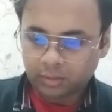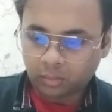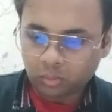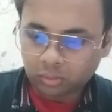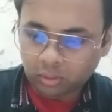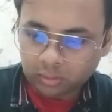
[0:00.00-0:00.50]

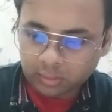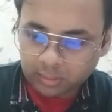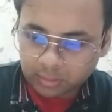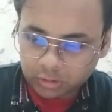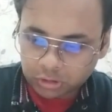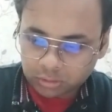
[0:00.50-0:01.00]
There was another
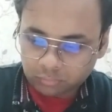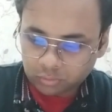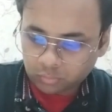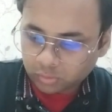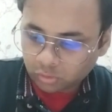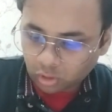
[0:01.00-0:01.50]
condition
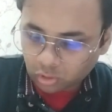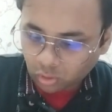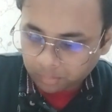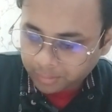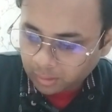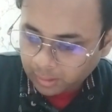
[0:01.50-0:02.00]
which was not
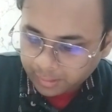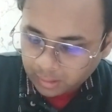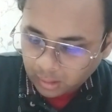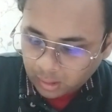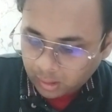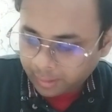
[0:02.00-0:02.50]
copied,
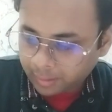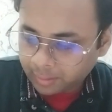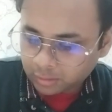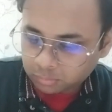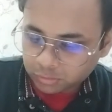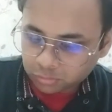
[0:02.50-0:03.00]
like R
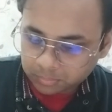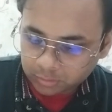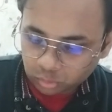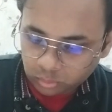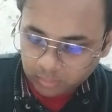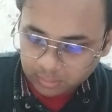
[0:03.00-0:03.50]
and H must
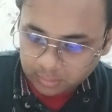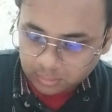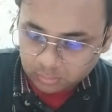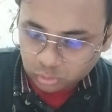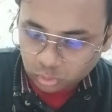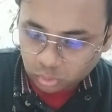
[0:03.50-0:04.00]
be
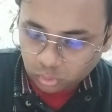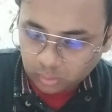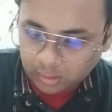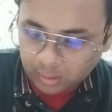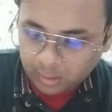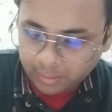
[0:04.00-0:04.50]
together.
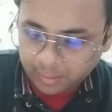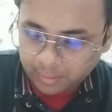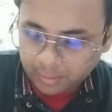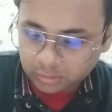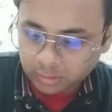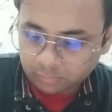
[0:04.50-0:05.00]
So R
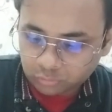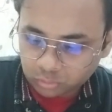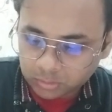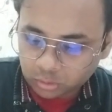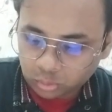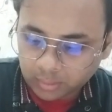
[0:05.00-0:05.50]
and H have
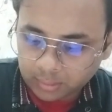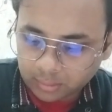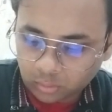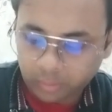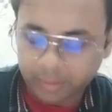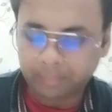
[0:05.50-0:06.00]
to be
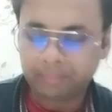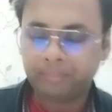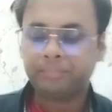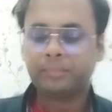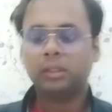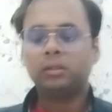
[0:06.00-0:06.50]
together. Okay,
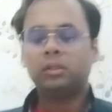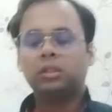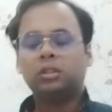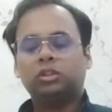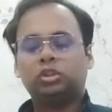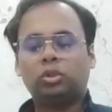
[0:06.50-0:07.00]

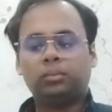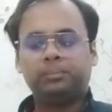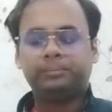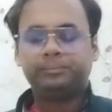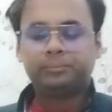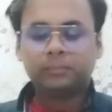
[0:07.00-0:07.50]

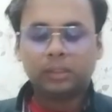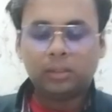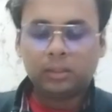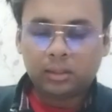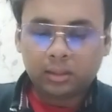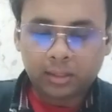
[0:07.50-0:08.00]
so
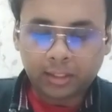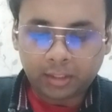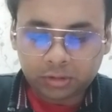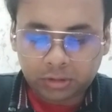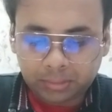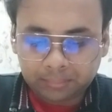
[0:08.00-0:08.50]
let
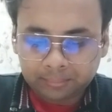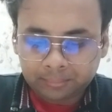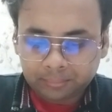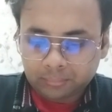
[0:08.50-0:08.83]
us see.